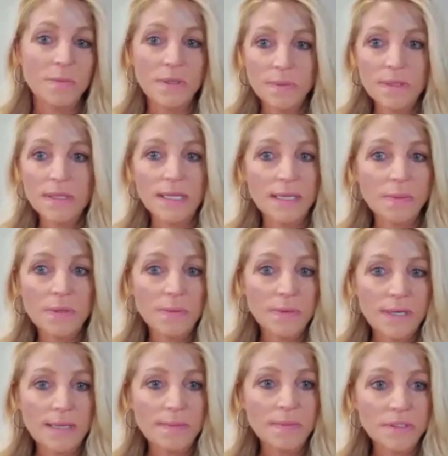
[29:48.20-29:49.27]
And we
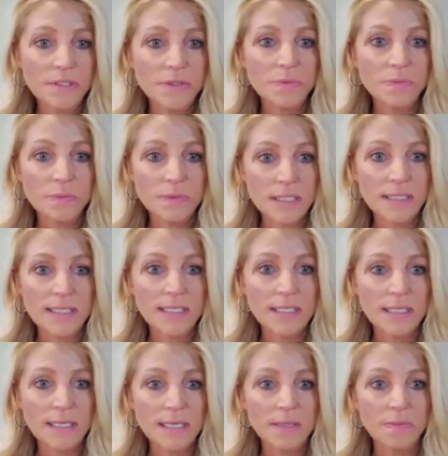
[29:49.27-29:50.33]
were able to
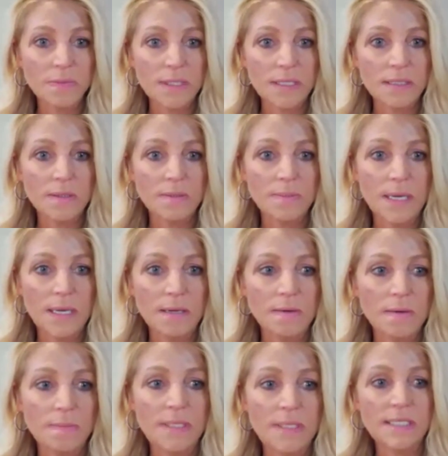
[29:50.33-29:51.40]
really get real
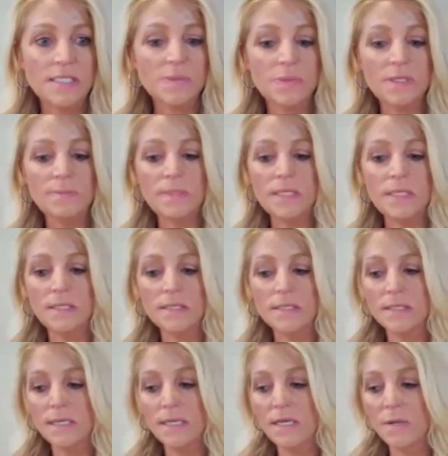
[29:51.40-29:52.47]
about, because we
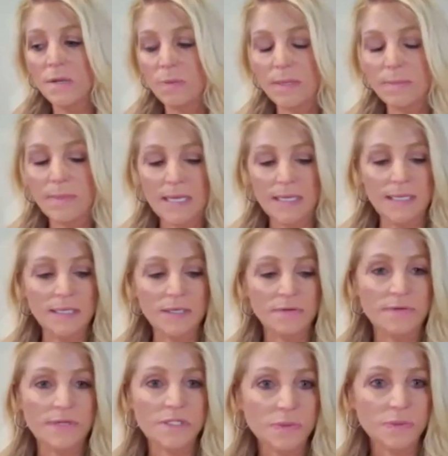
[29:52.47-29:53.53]
met
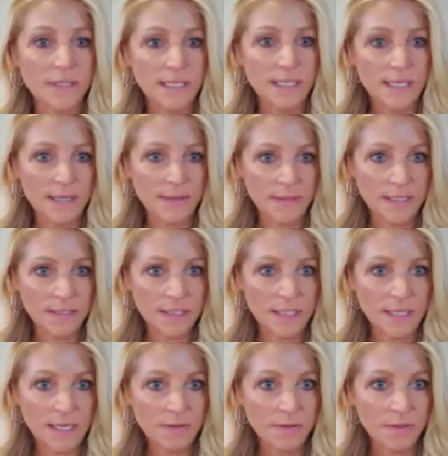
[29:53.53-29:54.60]
individually and then
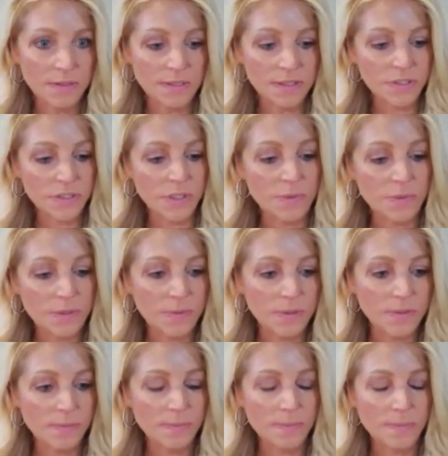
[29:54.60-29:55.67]
together. And so we
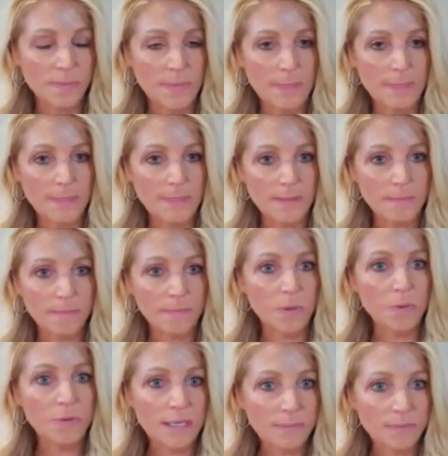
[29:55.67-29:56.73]
were
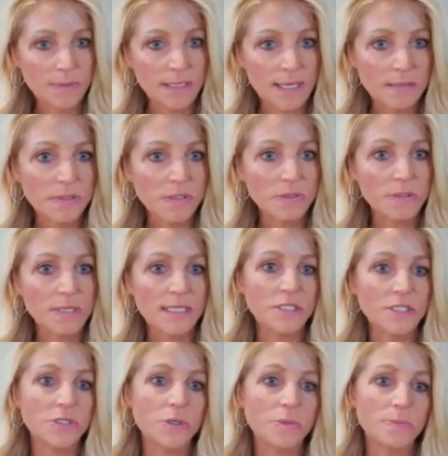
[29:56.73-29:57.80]
both able, the counselor got
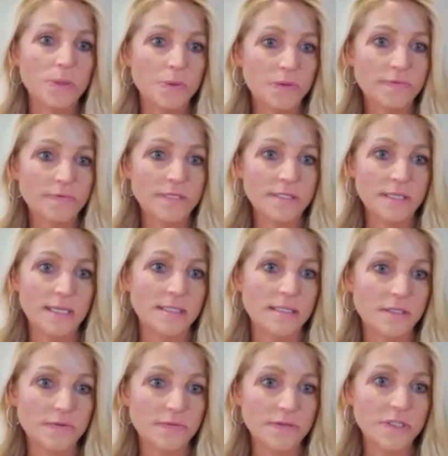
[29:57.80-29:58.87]
to know both of us as
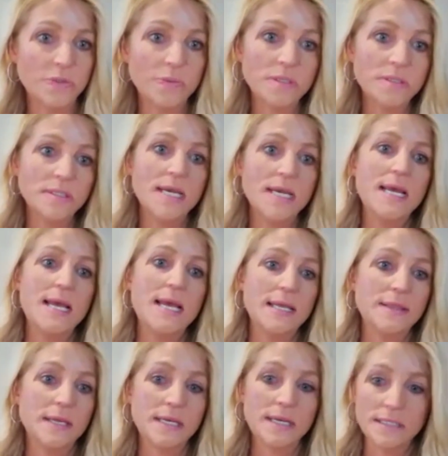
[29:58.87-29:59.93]
individuals
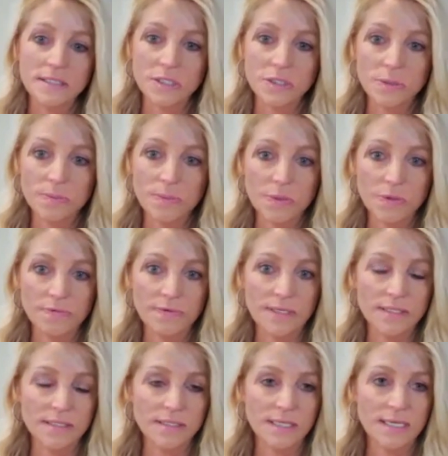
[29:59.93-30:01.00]
and then to know both of
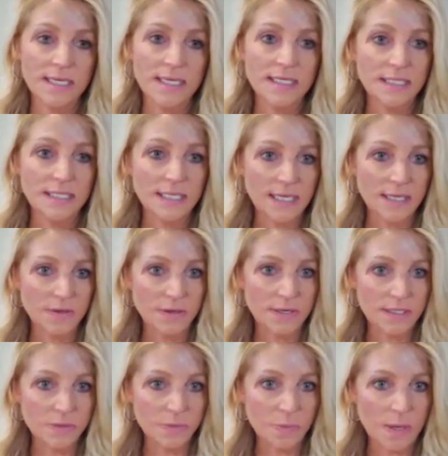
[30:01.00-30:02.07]
us together
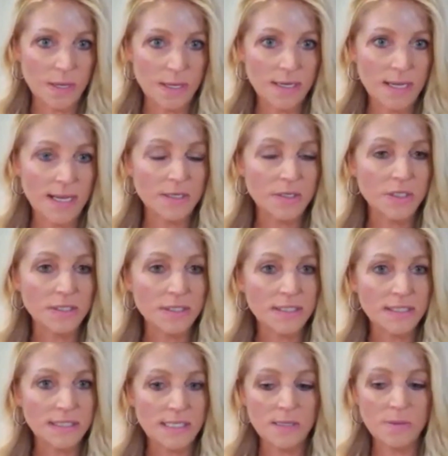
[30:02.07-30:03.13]
as one and could
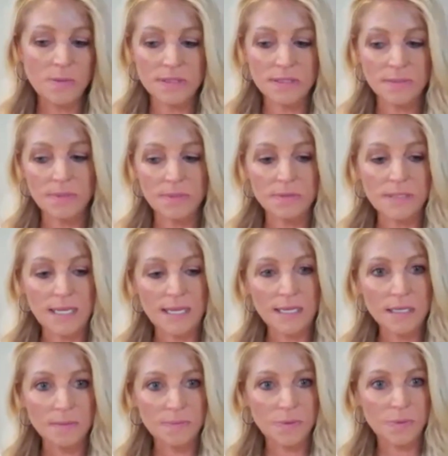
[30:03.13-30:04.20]
see where some of those
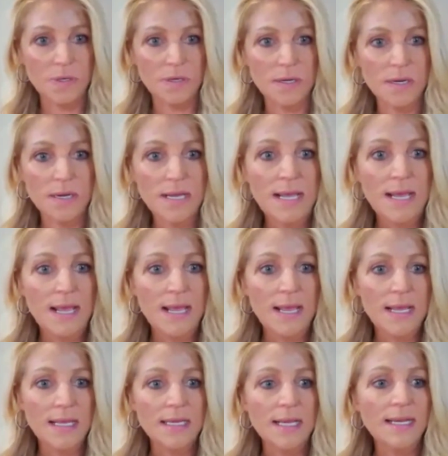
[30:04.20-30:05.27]
hangups were.
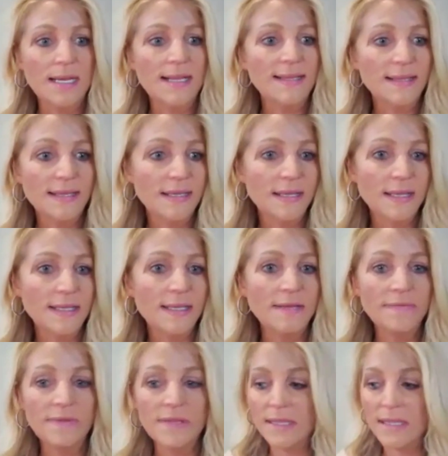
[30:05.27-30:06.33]
And I think
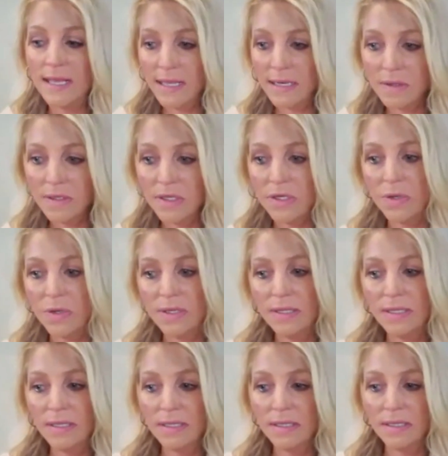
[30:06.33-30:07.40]
even then, I
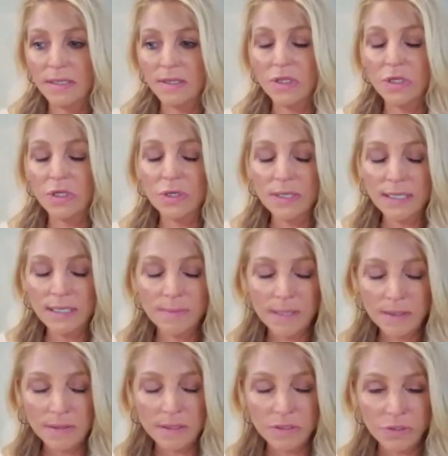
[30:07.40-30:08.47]
think learning
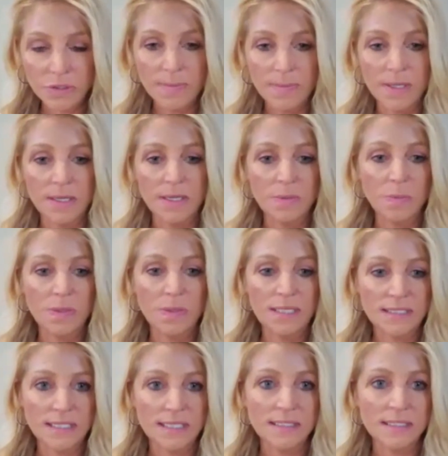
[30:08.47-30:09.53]
about our trauma and what
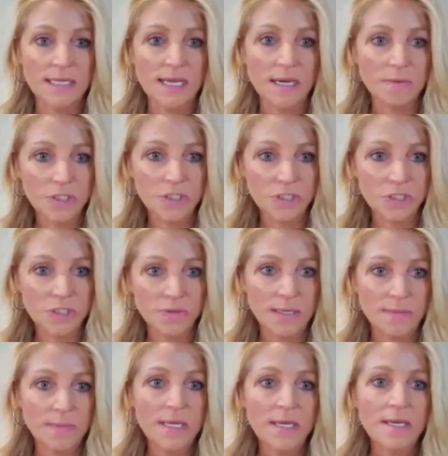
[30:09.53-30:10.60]
it does and how it shows
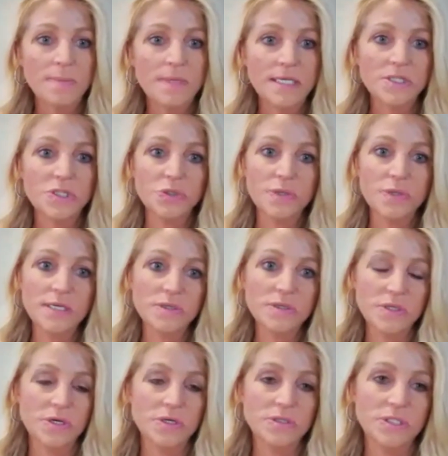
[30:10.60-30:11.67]
up, because
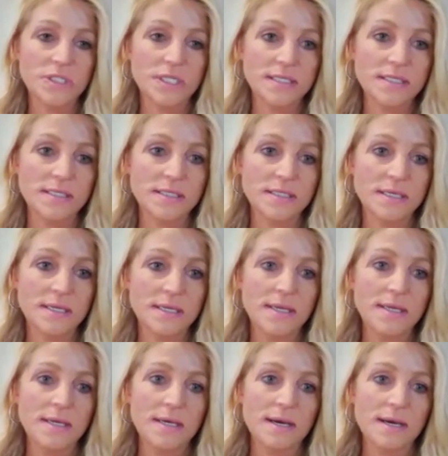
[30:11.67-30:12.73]
triggers aren't just,
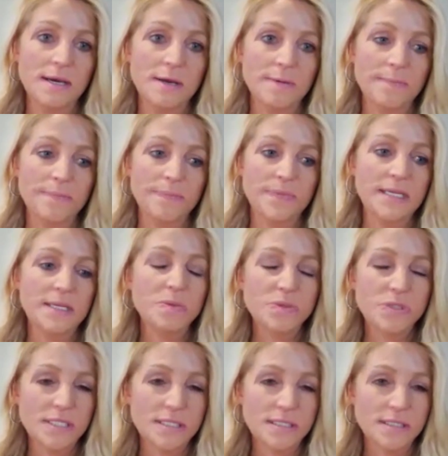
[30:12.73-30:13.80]
they
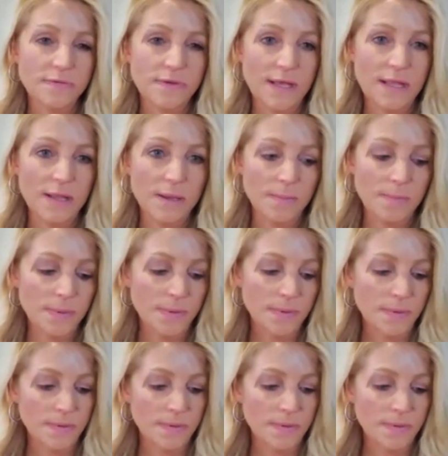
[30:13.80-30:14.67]
don't just develop